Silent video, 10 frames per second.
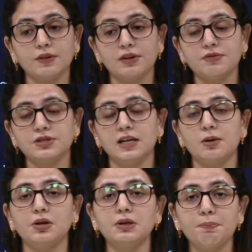We have studied
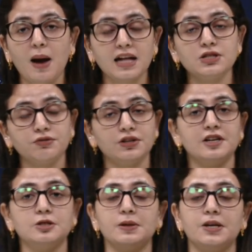about the parts of the
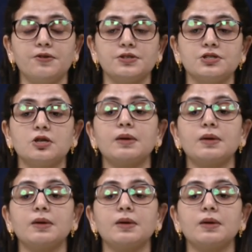respiratory system.